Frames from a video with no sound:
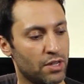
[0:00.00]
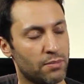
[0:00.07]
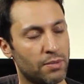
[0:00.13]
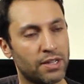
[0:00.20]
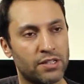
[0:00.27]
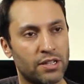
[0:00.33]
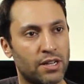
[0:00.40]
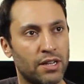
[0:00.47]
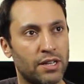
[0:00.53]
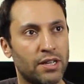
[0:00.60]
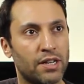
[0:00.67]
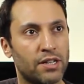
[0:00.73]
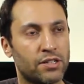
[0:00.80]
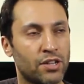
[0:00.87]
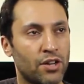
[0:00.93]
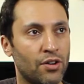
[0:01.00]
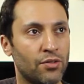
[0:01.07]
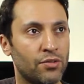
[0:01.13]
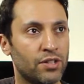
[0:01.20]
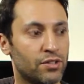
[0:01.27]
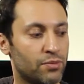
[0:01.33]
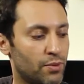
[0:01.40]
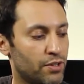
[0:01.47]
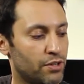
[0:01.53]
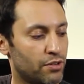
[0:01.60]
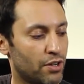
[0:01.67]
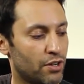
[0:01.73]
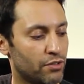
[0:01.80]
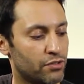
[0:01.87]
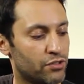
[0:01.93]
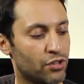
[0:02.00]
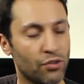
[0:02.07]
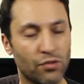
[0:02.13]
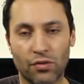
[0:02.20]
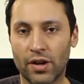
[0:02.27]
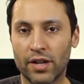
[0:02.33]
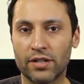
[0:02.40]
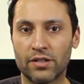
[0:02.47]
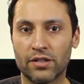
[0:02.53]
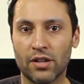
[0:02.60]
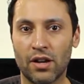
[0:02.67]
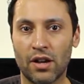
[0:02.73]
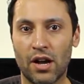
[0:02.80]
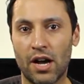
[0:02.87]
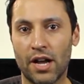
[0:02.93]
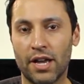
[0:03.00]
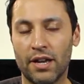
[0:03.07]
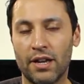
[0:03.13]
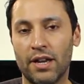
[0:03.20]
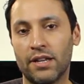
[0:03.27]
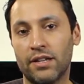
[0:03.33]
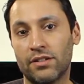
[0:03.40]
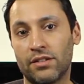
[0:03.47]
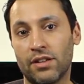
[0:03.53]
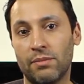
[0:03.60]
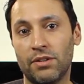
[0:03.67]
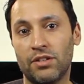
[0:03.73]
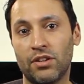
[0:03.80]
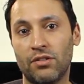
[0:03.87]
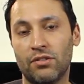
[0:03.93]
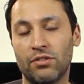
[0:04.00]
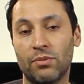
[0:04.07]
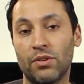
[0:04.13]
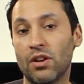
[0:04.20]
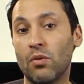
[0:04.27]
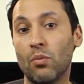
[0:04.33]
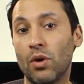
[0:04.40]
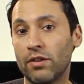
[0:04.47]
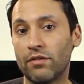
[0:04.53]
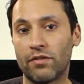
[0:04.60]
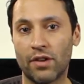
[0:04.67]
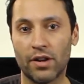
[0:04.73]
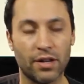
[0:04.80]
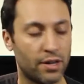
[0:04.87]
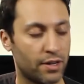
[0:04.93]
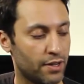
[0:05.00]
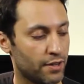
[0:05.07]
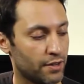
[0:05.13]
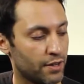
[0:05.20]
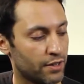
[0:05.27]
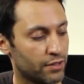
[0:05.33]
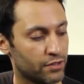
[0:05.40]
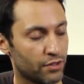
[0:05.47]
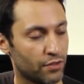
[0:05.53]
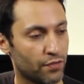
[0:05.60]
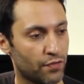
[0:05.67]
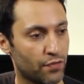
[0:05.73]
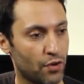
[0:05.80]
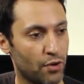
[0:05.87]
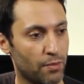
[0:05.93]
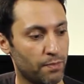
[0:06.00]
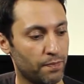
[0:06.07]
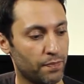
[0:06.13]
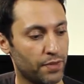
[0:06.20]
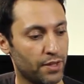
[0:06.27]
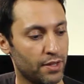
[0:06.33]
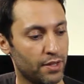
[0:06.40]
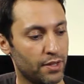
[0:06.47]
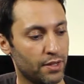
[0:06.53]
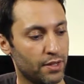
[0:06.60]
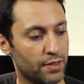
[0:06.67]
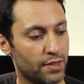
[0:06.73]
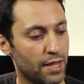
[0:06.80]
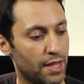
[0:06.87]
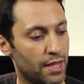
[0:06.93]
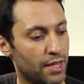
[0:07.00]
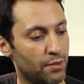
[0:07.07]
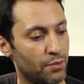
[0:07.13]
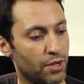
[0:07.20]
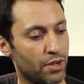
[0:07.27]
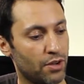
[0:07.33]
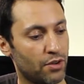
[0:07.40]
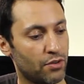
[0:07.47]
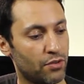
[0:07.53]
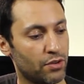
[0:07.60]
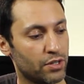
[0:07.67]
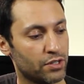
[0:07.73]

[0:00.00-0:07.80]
basically a tone is when you go 2 frets higher, and a semitone is where you go 1 fret higher. Okay, so from the A we go